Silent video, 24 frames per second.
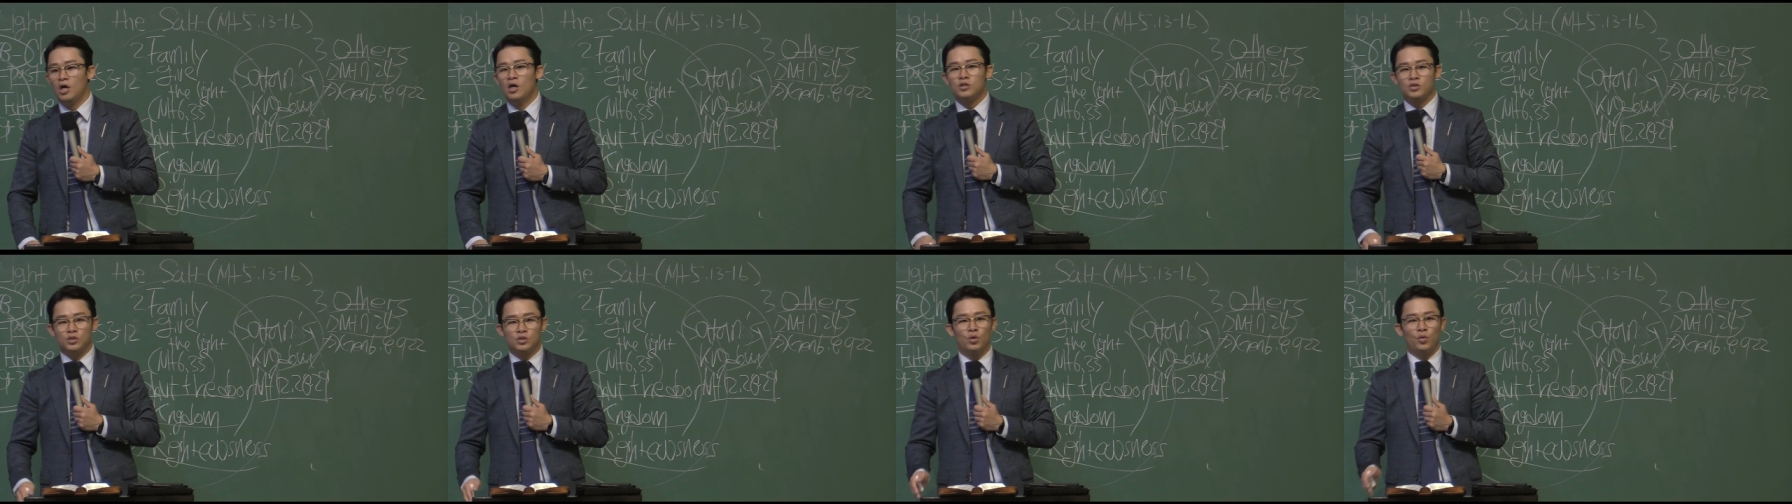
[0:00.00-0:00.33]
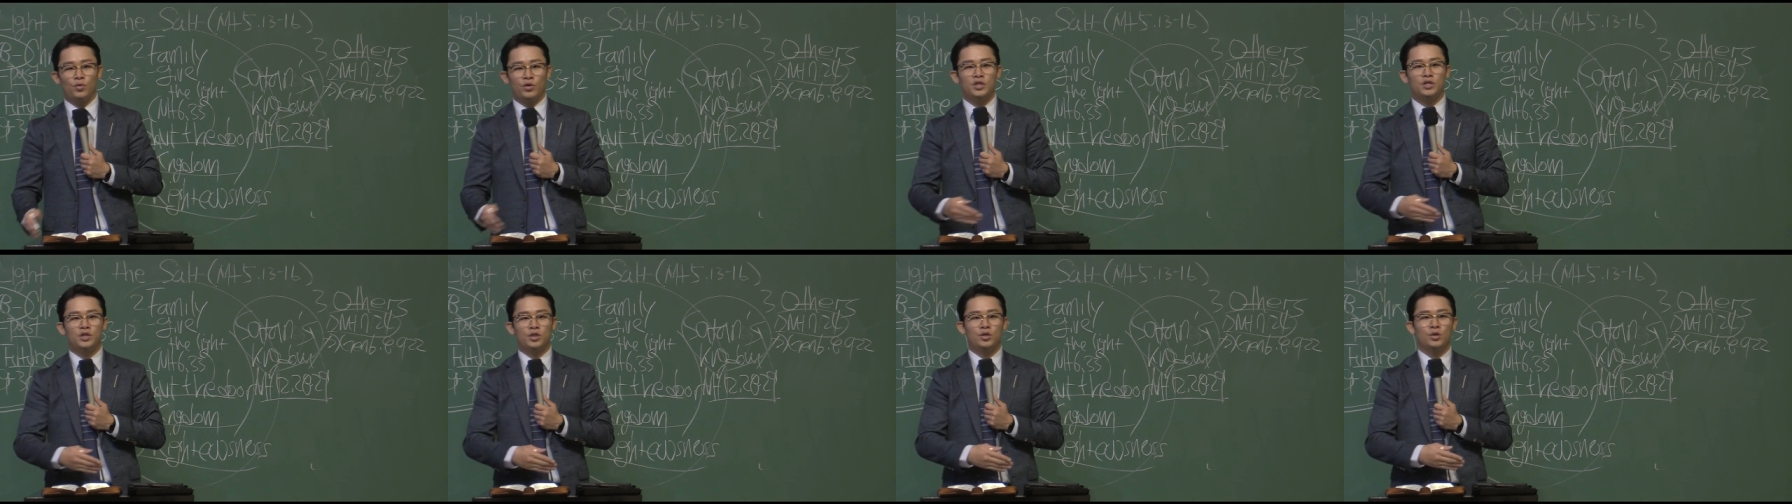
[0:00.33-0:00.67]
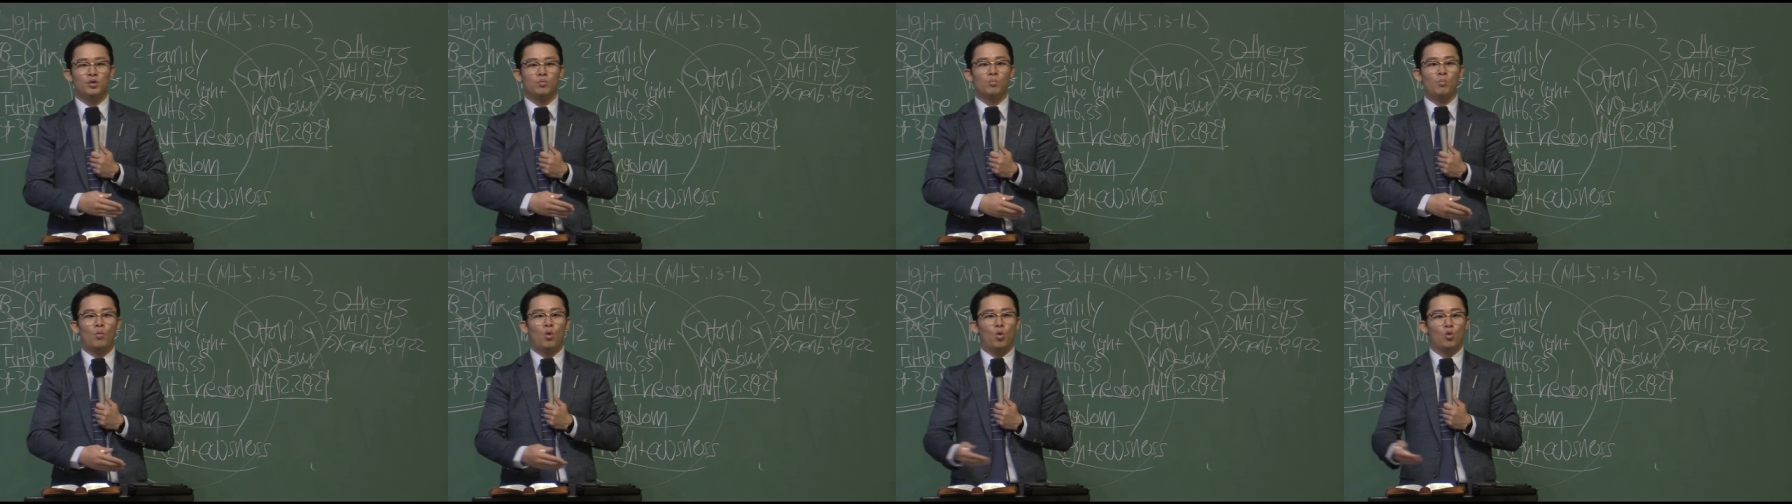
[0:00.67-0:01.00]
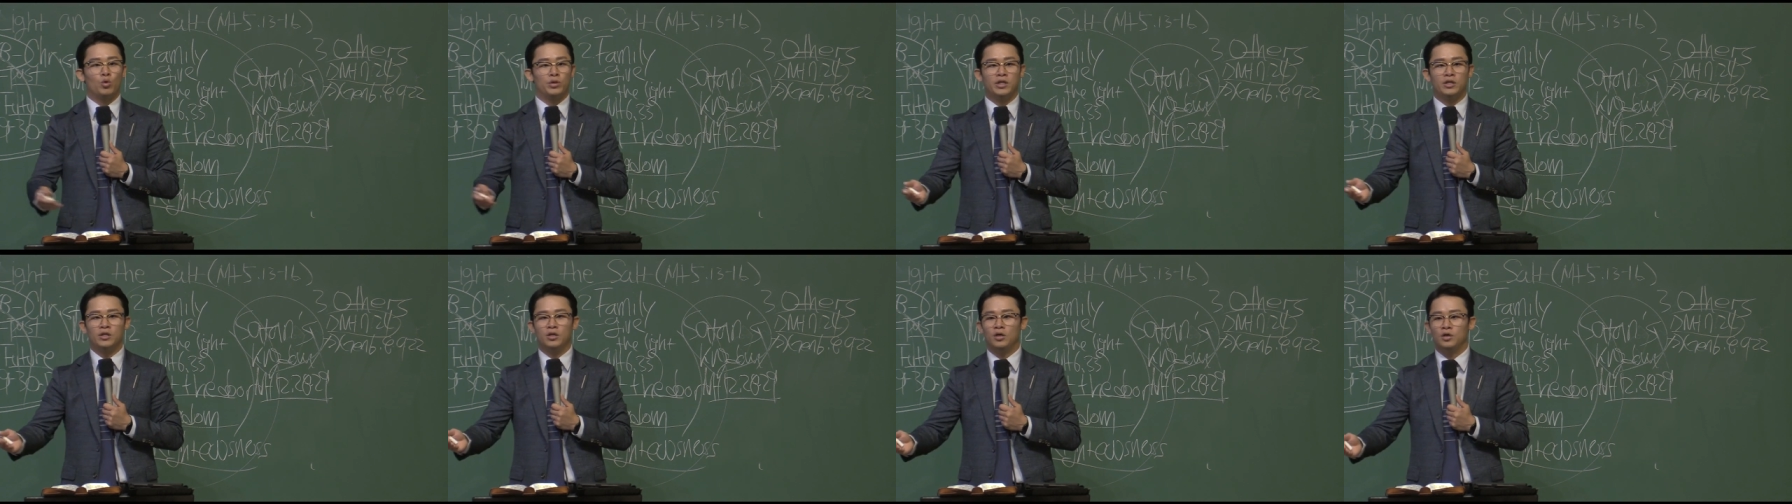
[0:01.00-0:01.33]
So it took more
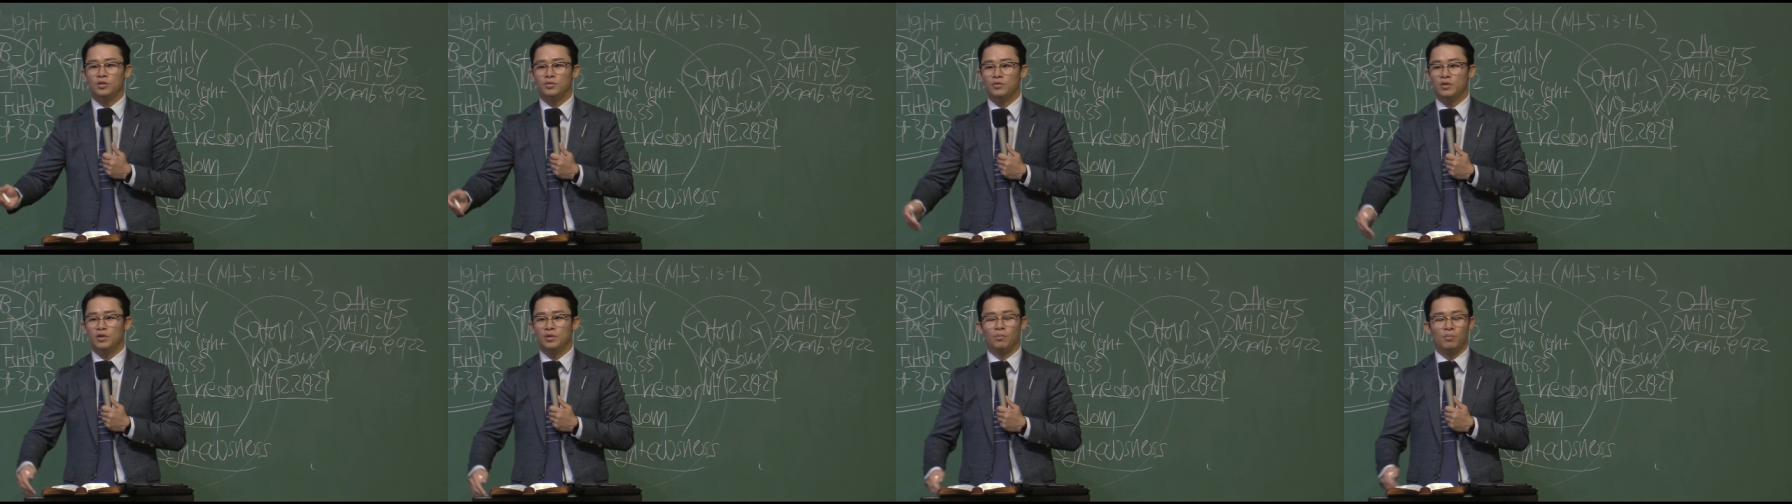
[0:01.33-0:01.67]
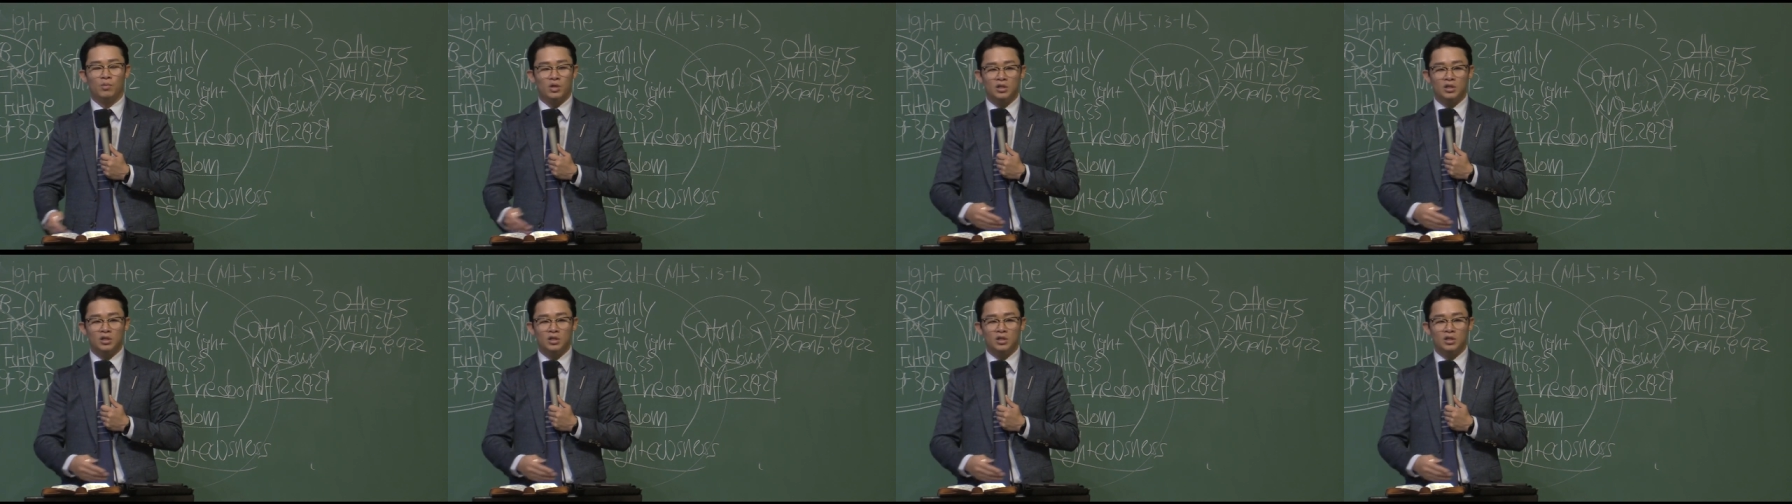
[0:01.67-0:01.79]
than 100,